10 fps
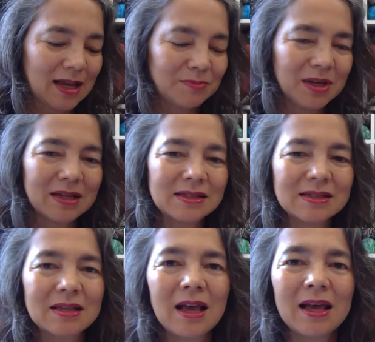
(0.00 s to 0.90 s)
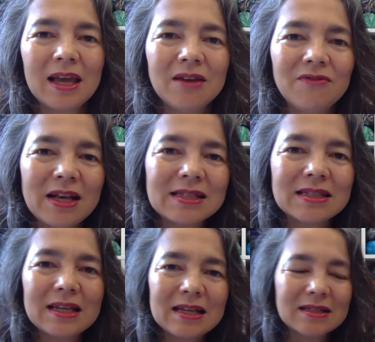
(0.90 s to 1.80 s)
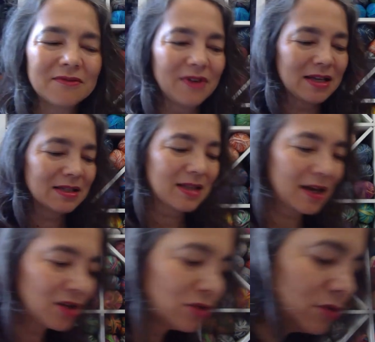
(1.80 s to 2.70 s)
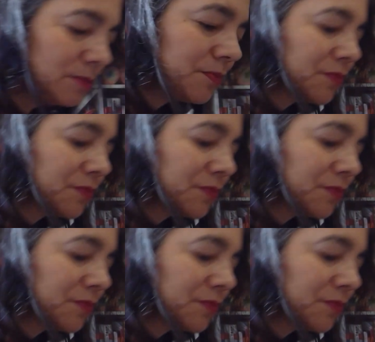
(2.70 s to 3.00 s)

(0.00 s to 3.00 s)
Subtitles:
And because Invested is a vest that you